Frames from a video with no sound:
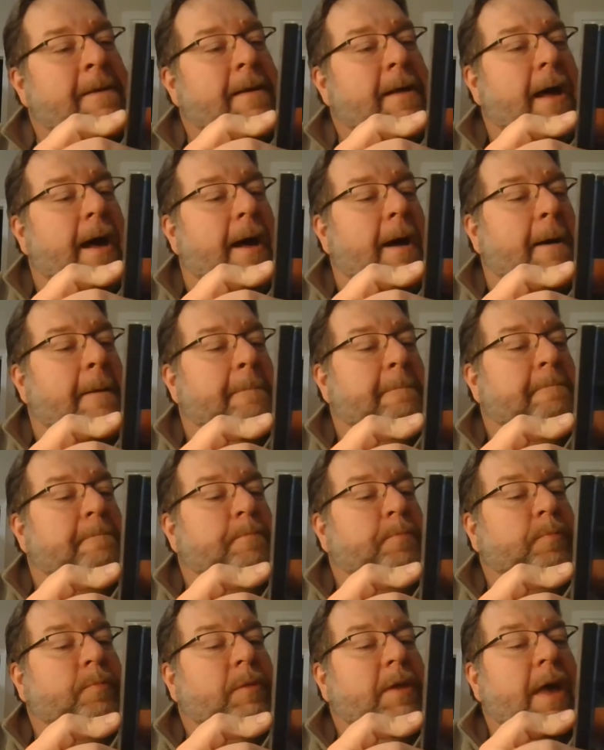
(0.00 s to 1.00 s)

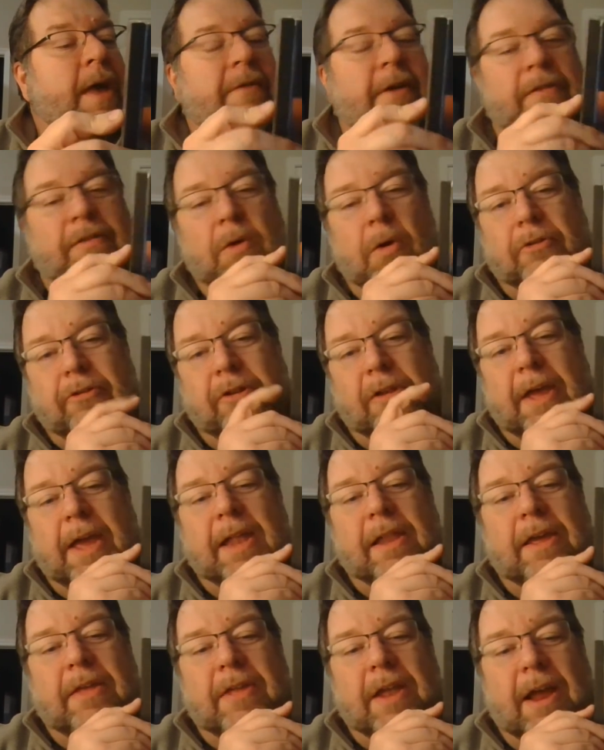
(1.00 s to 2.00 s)
Have I Told You
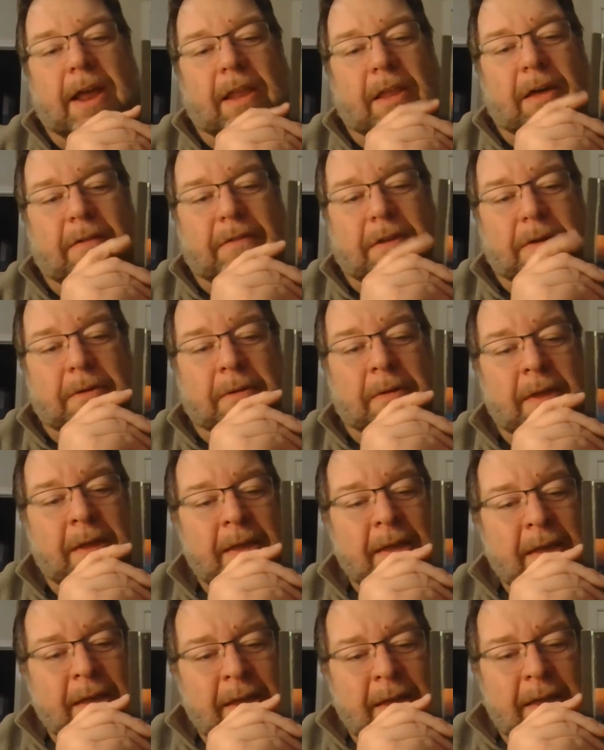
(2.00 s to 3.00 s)
Lately That I Love You.
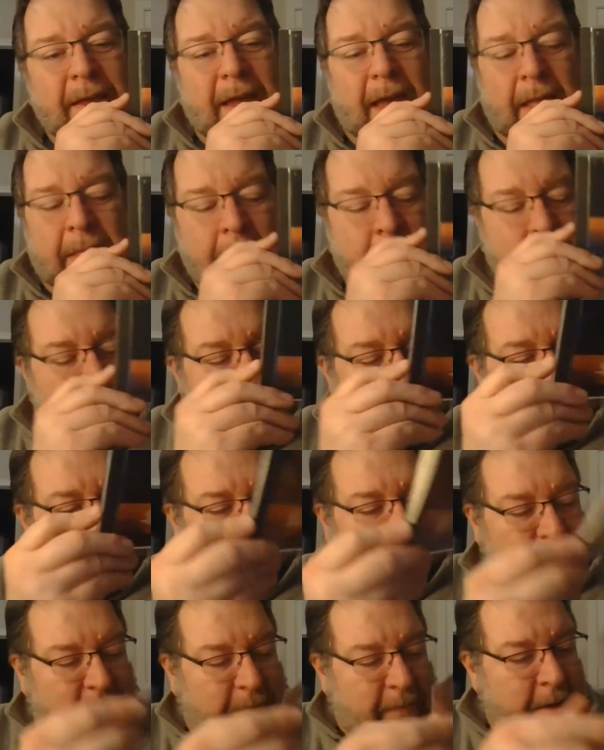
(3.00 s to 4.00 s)
And that one
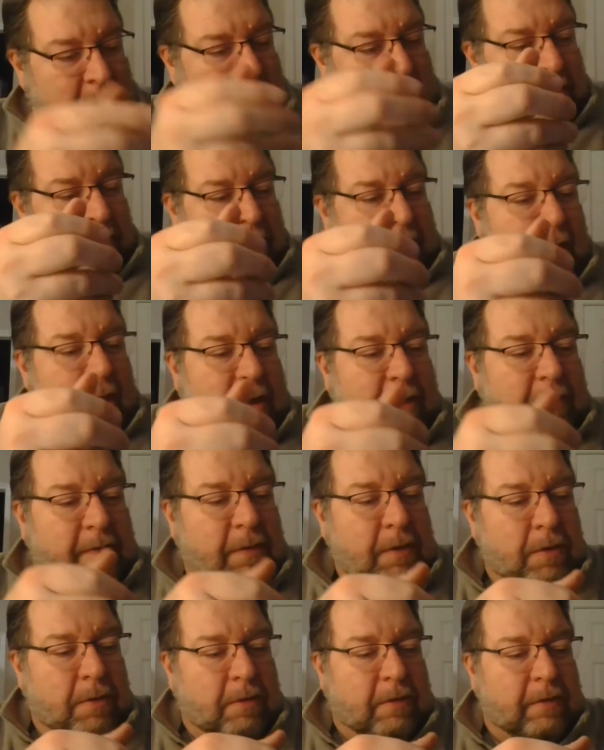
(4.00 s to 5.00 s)
has some sentimental value
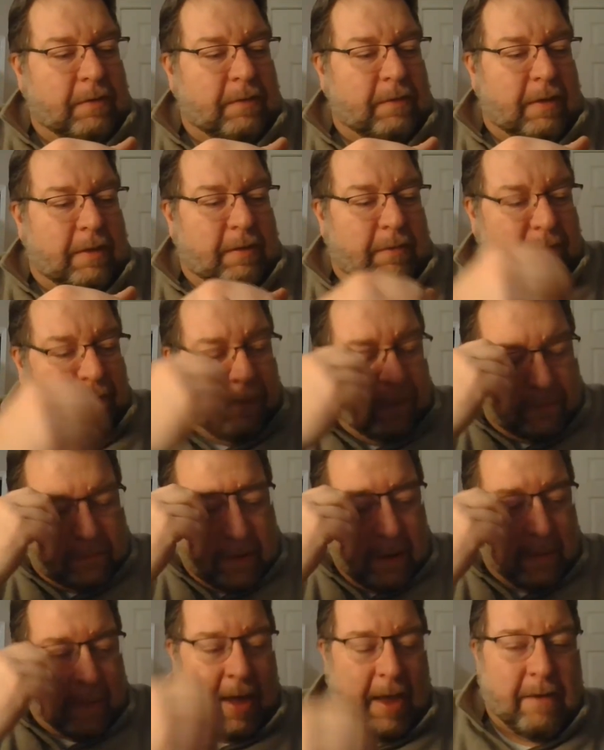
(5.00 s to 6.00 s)
too. Just the first
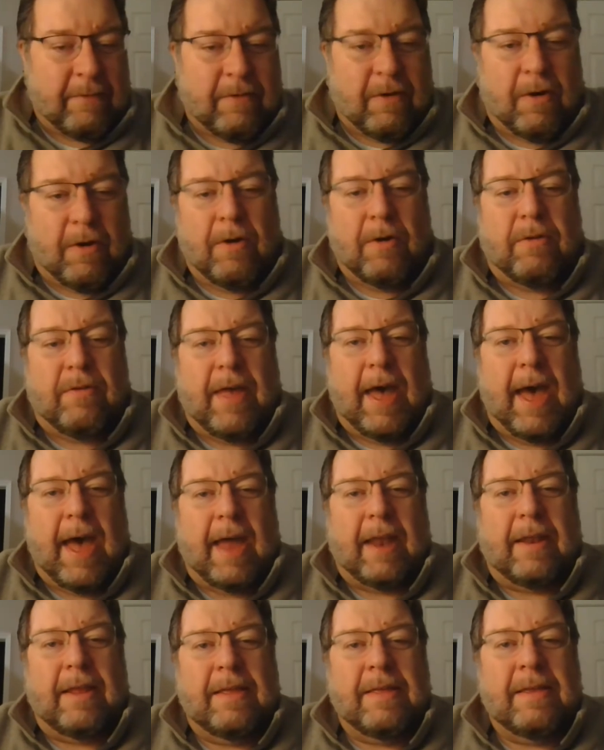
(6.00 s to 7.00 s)
time I ever heard
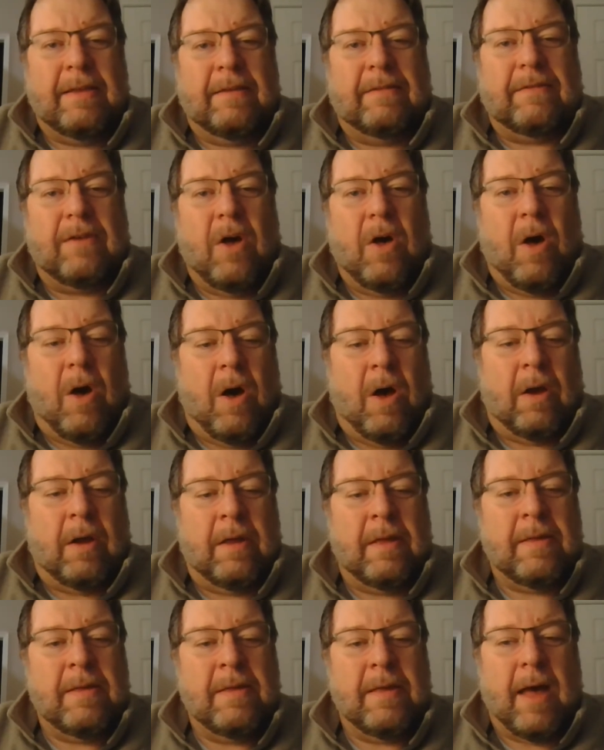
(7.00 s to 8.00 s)
that
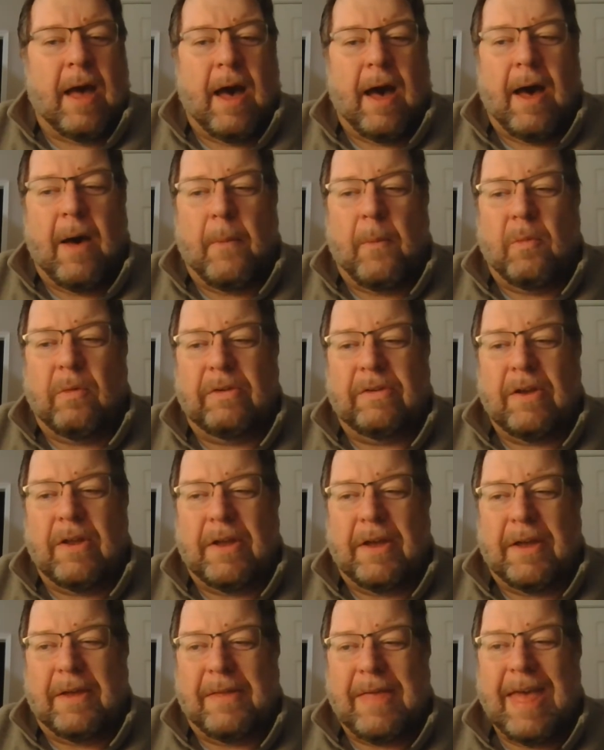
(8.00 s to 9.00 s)
song was
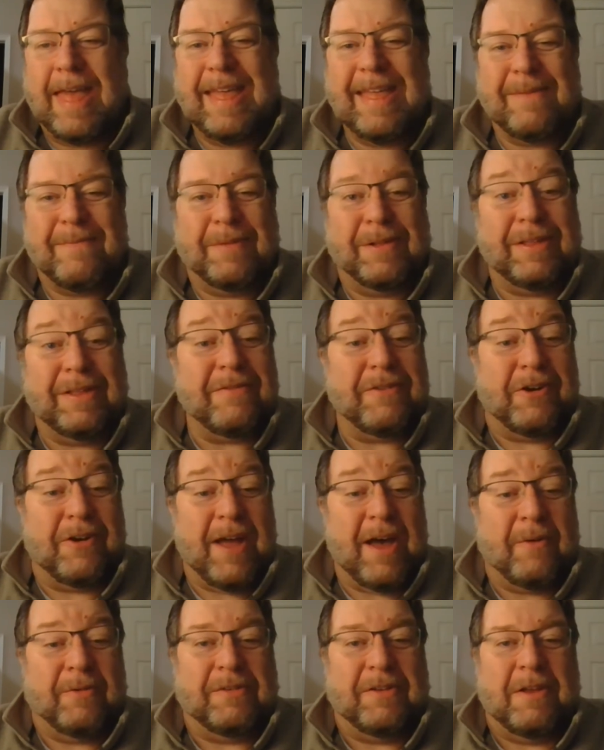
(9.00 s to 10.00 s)
on believe it or
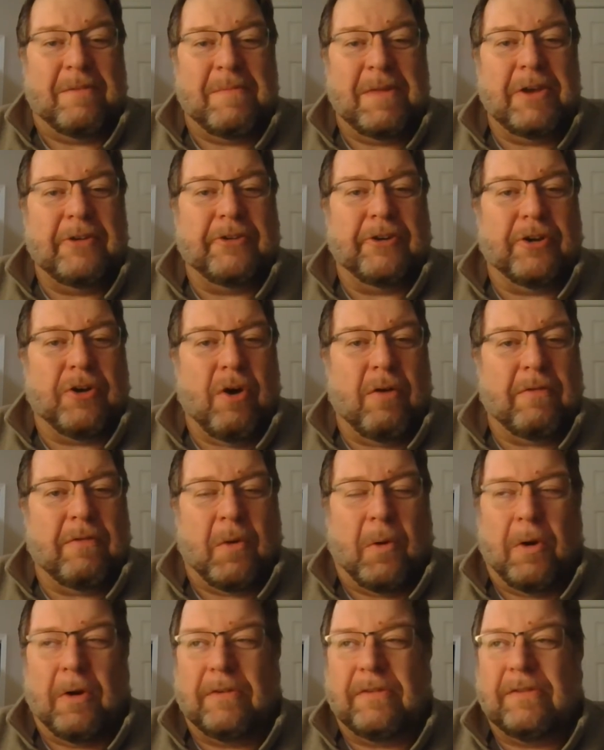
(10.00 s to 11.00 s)
not, was on a miniature golf
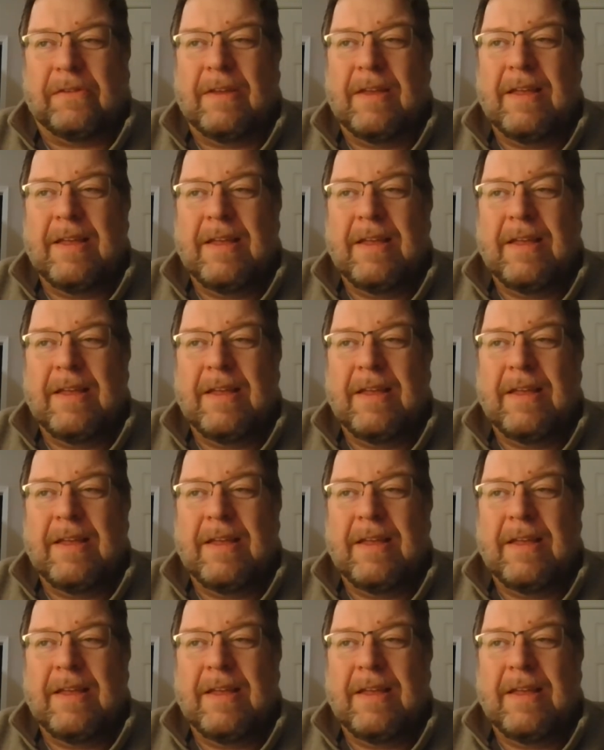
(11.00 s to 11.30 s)
course.